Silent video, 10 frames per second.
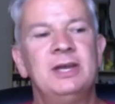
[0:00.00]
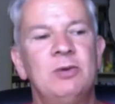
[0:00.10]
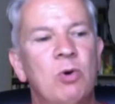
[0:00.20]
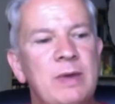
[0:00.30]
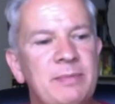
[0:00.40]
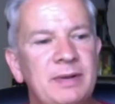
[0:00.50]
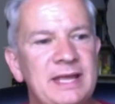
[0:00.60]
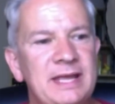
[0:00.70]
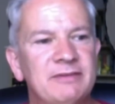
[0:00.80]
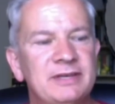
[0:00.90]
what we
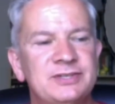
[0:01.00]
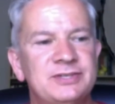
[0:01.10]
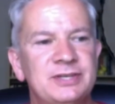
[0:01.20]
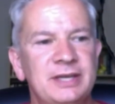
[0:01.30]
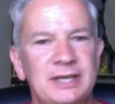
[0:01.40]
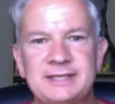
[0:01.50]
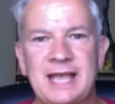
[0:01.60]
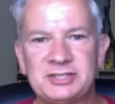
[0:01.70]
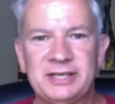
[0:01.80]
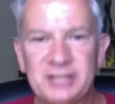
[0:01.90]
believe is
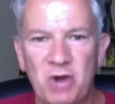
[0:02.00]
actually no,